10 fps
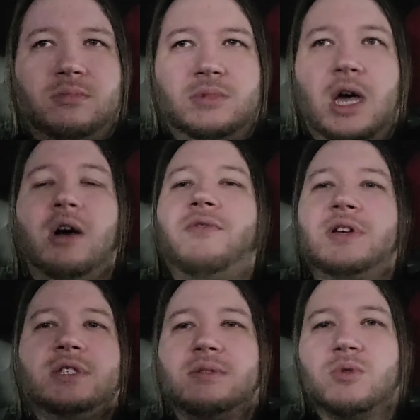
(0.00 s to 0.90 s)
Hell, if I
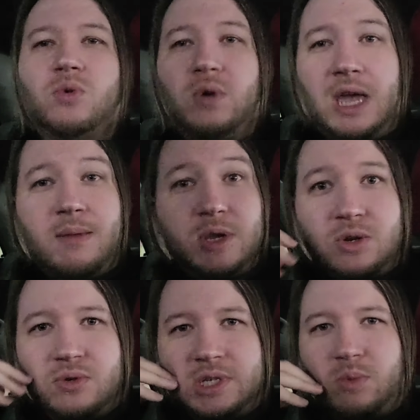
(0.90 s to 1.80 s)
see some cool gaming
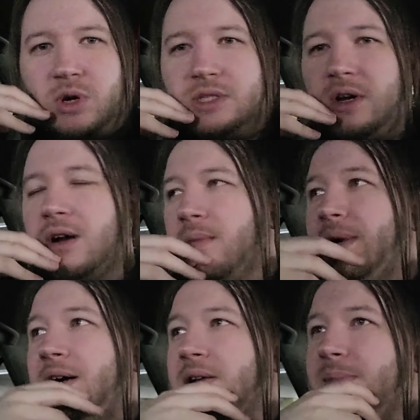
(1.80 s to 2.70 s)
news I'd want to talk
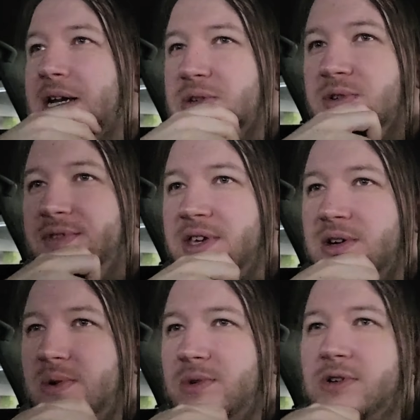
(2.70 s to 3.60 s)
about, I might do a
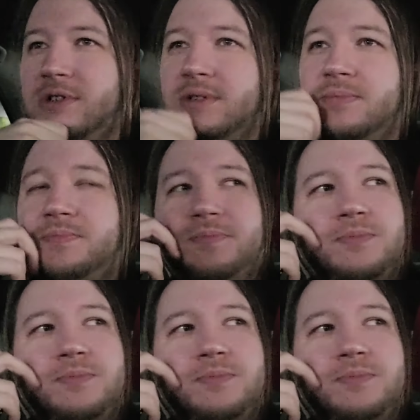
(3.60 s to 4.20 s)
video on.